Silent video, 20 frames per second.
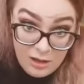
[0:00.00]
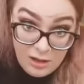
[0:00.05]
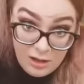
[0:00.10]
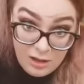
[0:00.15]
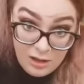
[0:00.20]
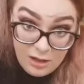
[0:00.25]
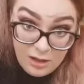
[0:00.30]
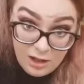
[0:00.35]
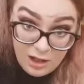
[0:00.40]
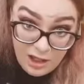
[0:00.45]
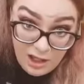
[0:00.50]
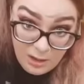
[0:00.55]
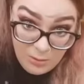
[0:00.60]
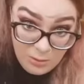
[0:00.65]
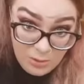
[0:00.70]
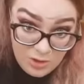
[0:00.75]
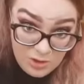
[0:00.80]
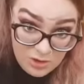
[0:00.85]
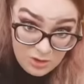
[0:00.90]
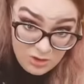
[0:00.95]
I will
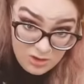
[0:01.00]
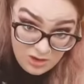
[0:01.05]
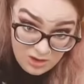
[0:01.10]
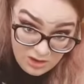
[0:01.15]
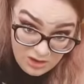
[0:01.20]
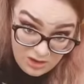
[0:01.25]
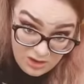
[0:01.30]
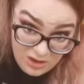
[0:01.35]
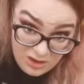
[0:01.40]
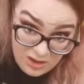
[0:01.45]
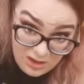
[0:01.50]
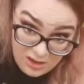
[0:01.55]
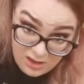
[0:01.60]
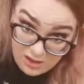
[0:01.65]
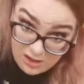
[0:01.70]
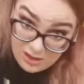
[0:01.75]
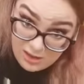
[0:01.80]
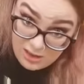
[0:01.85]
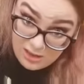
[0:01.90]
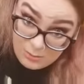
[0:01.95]
show you
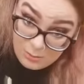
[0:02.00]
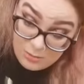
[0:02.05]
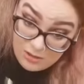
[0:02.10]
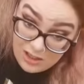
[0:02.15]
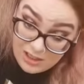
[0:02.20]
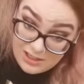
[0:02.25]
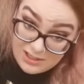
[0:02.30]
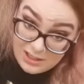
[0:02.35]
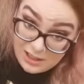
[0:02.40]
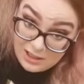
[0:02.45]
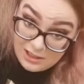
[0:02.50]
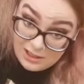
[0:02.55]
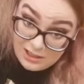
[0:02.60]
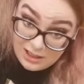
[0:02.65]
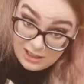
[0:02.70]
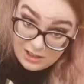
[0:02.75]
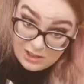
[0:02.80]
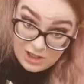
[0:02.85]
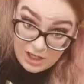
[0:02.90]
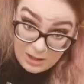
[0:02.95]
the braid starting to take
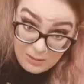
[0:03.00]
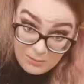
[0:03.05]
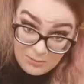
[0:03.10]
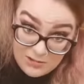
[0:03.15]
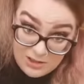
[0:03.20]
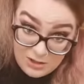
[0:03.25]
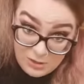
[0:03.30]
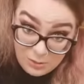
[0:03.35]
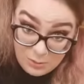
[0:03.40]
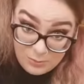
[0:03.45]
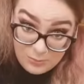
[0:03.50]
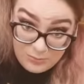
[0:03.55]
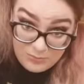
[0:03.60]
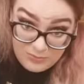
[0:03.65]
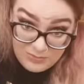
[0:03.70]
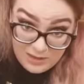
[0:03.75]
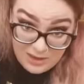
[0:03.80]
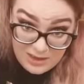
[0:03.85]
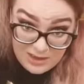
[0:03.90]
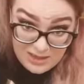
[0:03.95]
shape. So
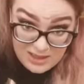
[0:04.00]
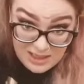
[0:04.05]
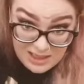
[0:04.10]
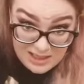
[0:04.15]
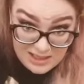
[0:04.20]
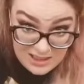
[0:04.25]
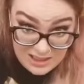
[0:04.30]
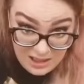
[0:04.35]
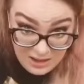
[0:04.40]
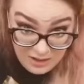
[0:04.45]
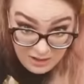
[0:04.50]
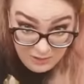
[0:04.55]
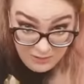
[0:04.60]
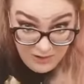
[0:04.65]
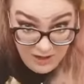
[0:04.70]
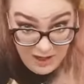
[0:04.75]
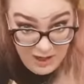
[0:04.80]
take a slither of hair,